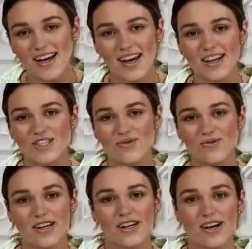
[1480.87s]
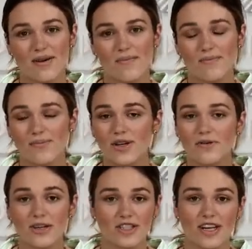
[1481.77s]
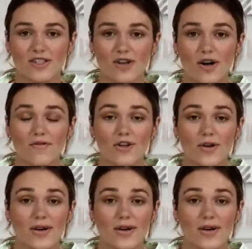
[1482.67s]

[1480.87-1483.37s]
AG1 um, pretty much has it all for you,